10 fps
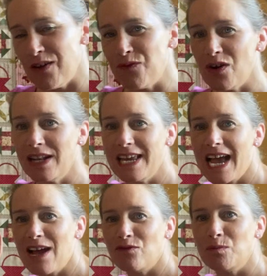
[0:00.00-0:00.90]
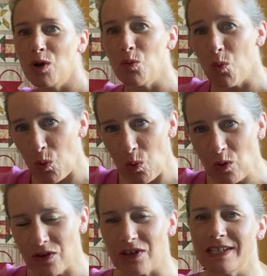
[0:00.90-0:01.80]
I finally have my
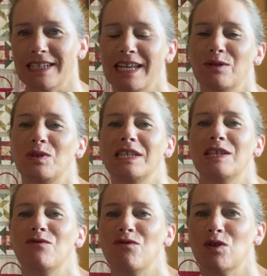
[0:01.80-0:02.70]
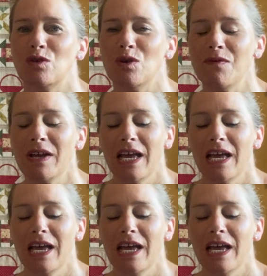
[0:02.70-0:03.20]
wall that I can now sit in front of.